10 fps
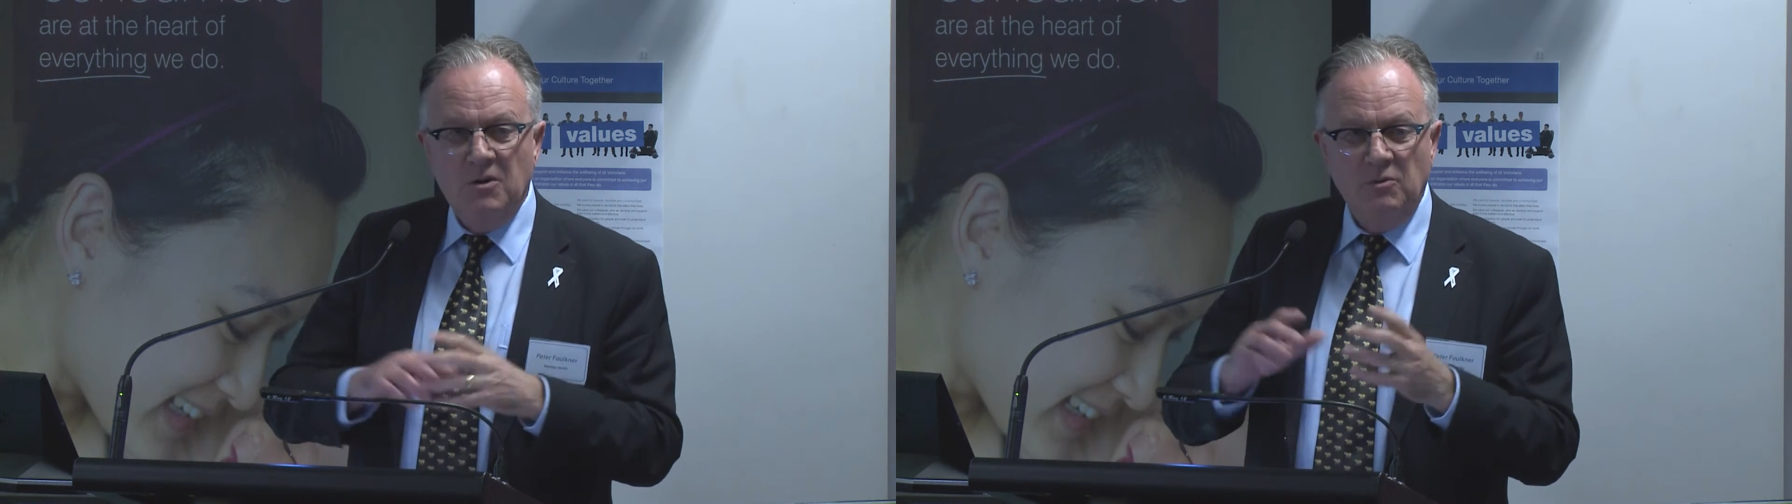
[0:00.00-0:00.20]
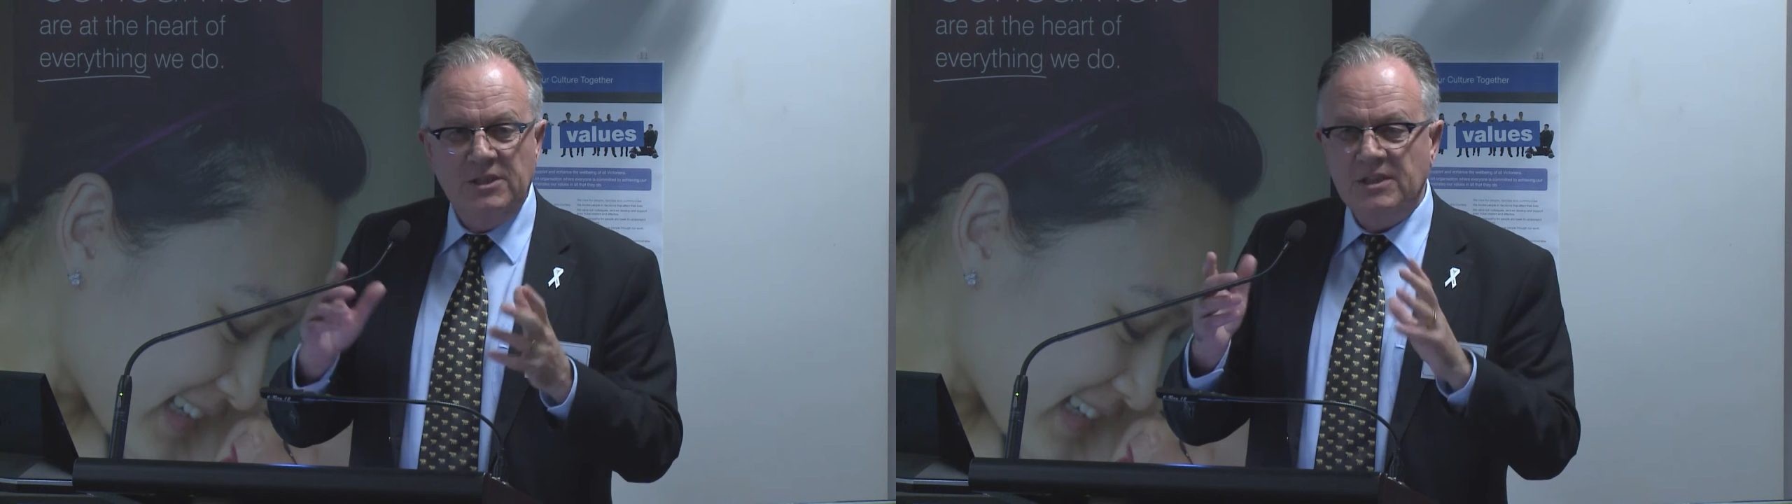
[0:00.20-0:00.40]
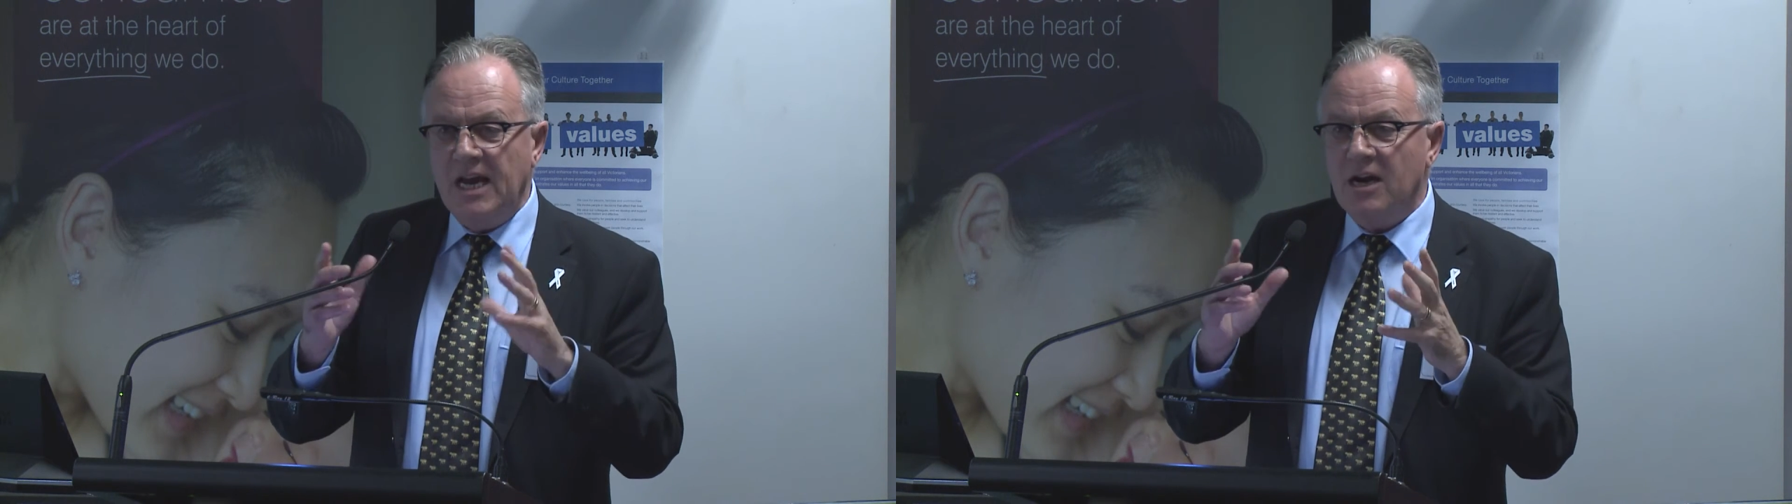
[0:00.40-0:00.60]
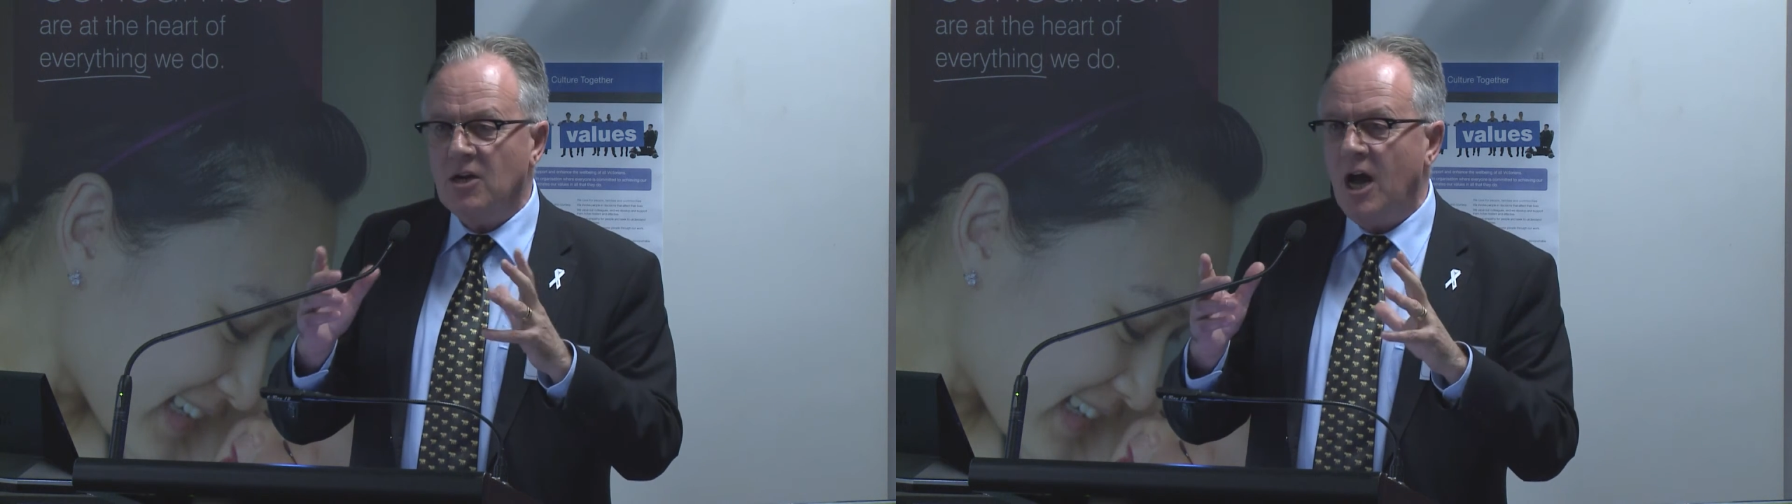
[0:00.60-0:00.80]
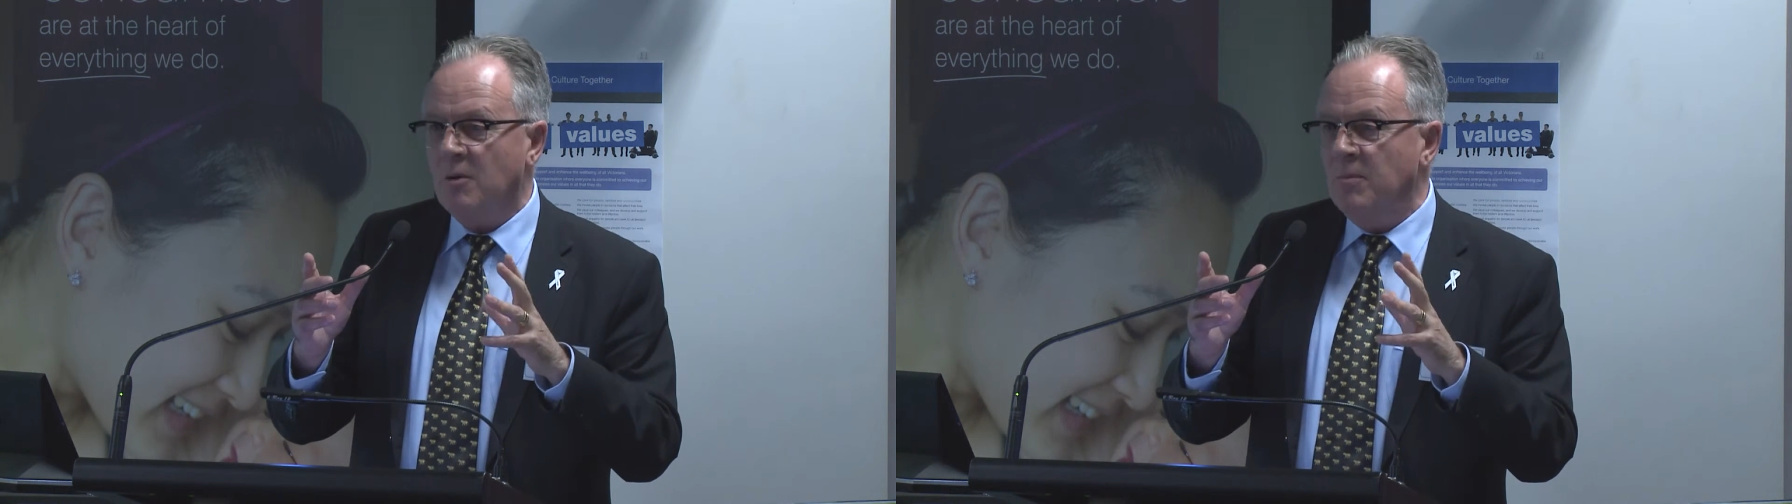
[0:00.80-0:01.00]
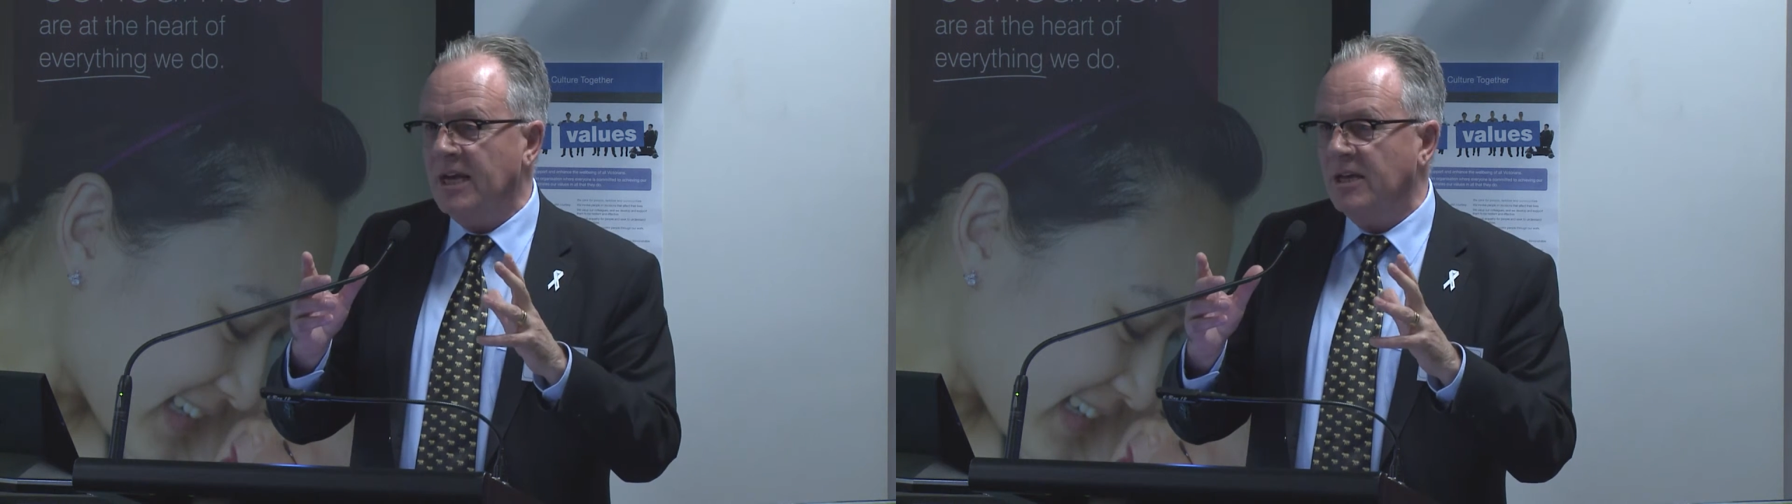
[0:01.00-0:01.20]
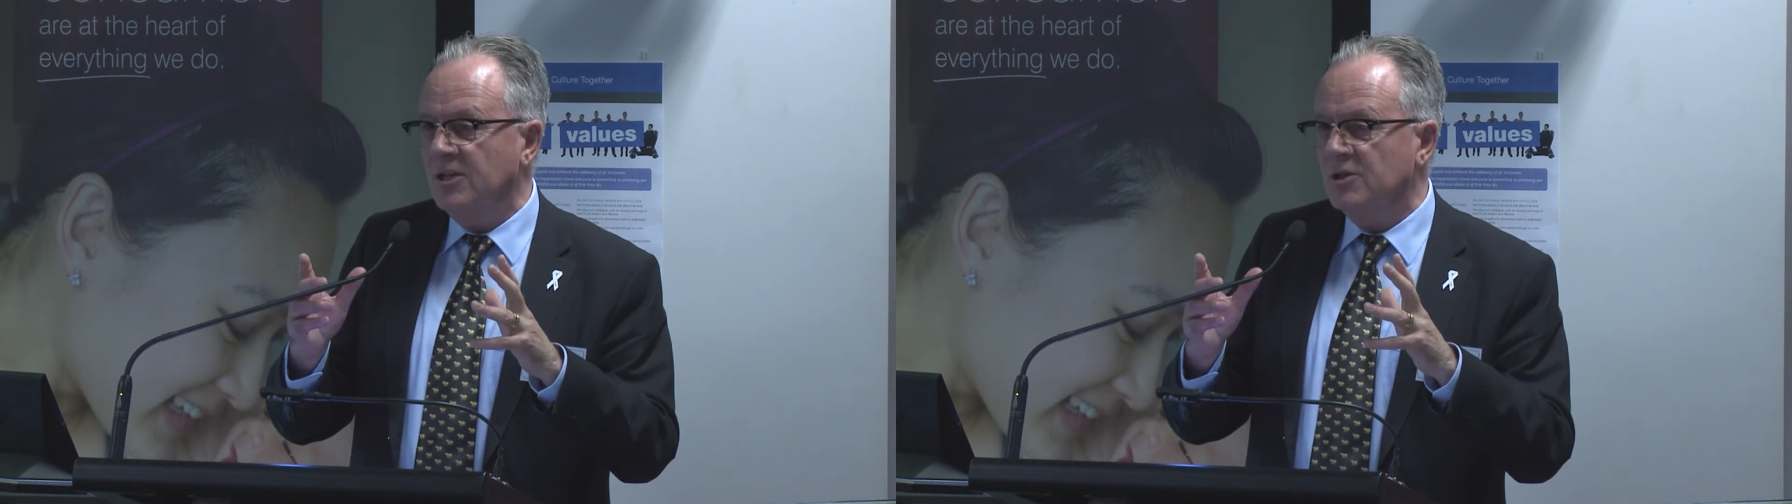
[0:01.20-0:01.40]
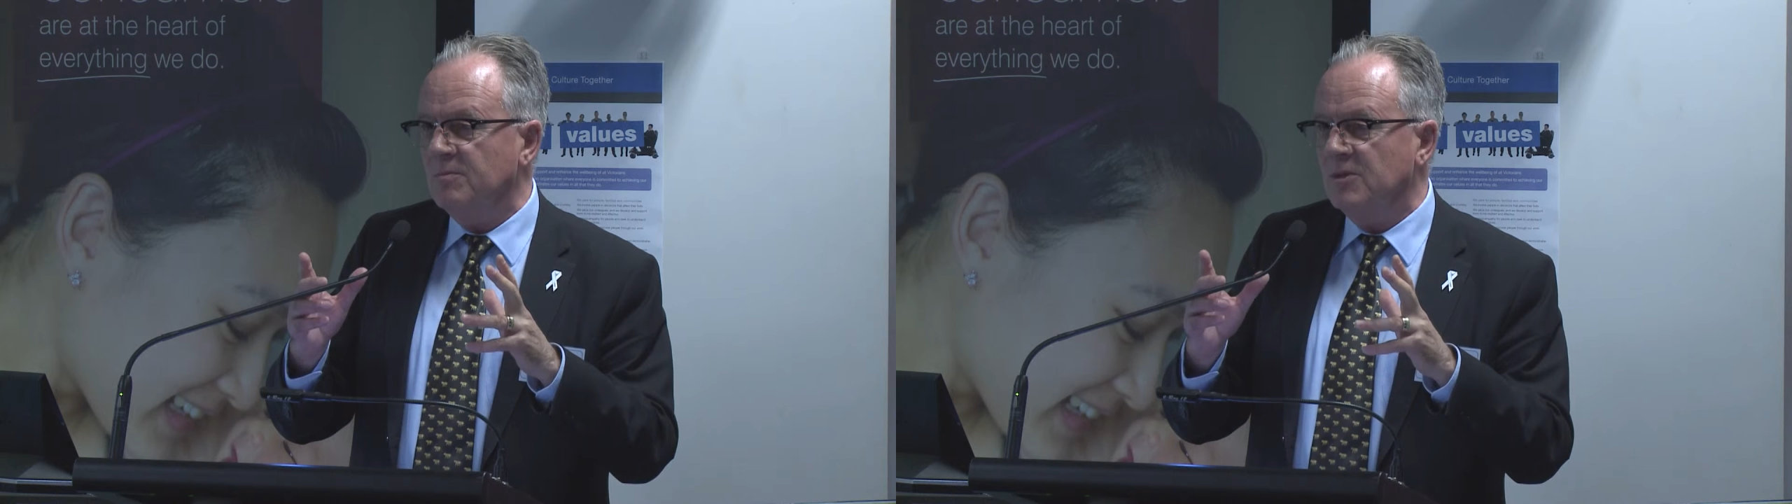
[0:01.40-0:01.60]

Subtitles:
which is our kind of mechanism